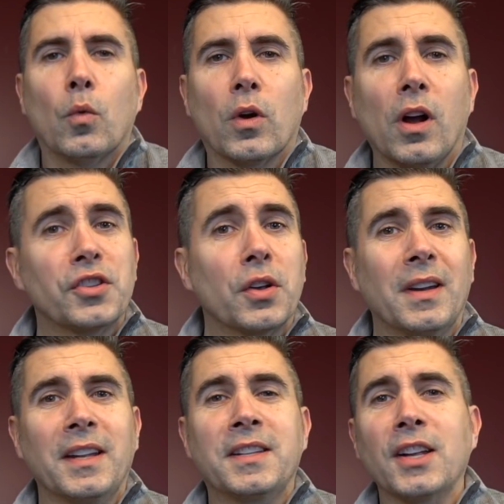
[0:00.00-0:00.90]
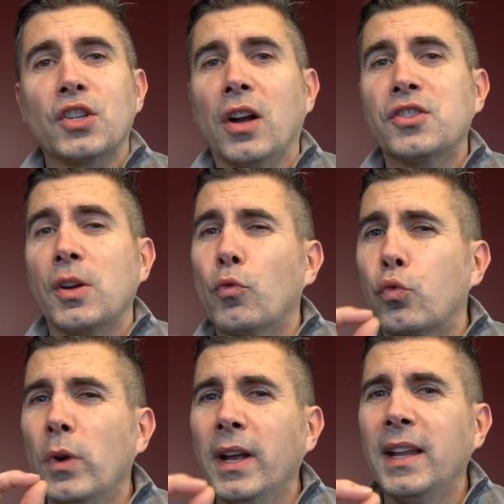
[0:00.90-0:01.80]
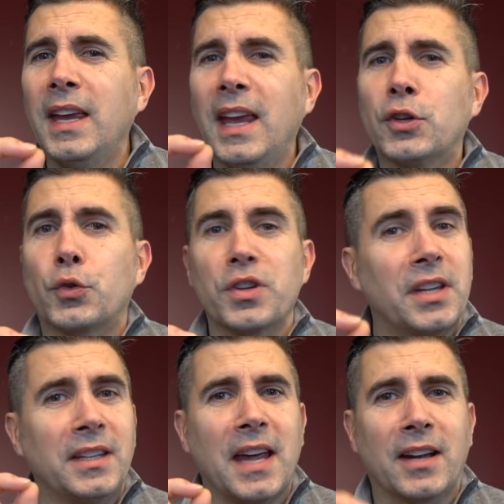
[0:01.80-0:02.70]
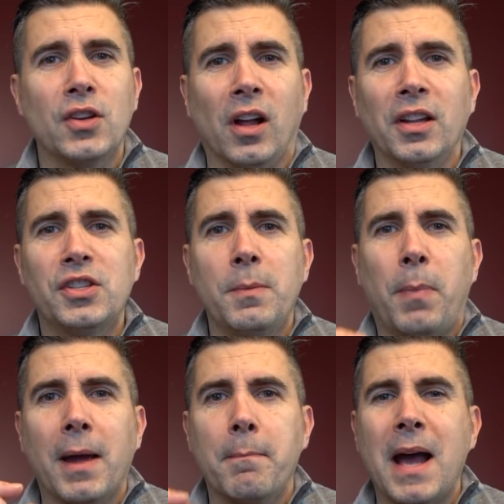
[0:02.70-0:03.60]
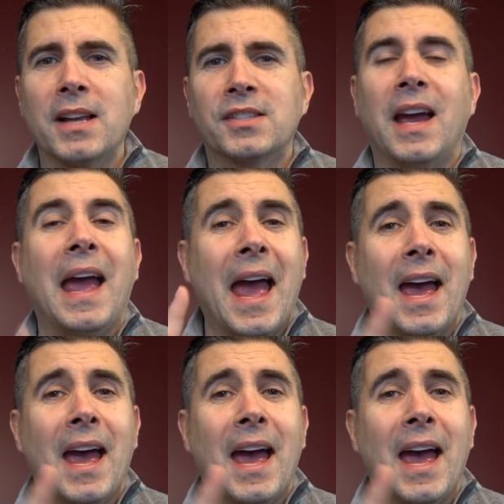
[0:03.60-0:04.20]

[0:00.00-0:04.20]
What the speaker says: We're also going to touch on some really interesting technology by Mazda,